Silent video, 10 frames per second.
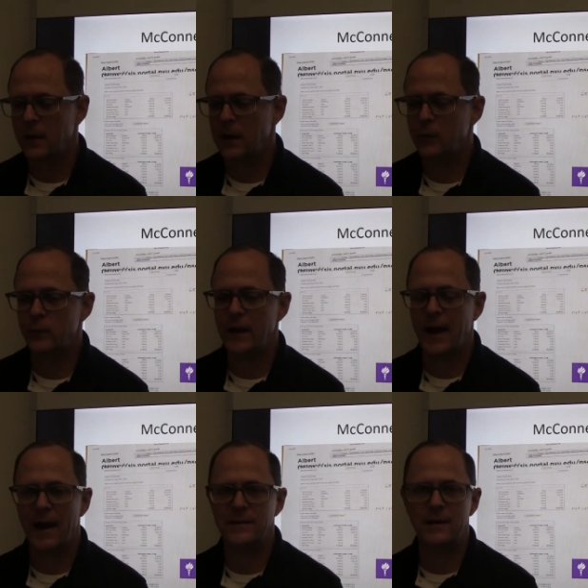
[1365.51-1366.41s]
If we
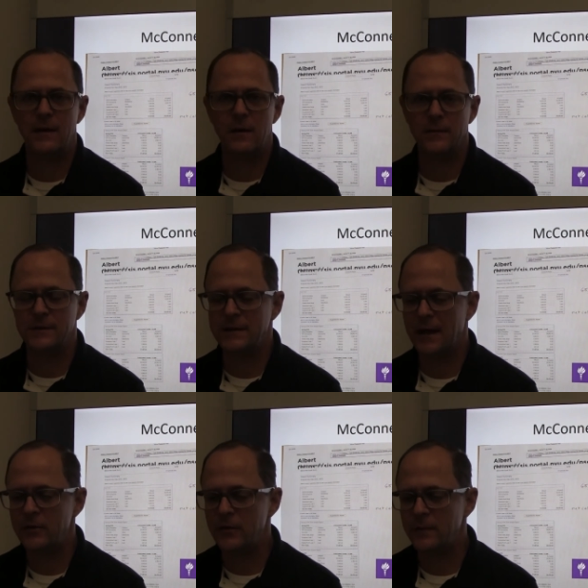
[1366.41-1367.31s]
add that all
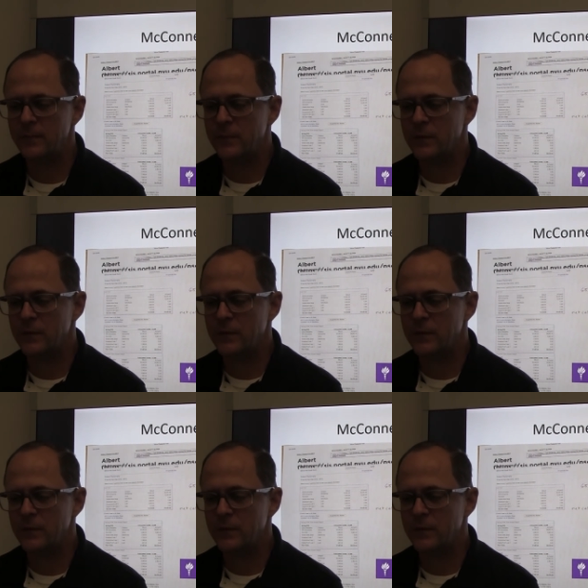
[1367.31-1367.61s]
together,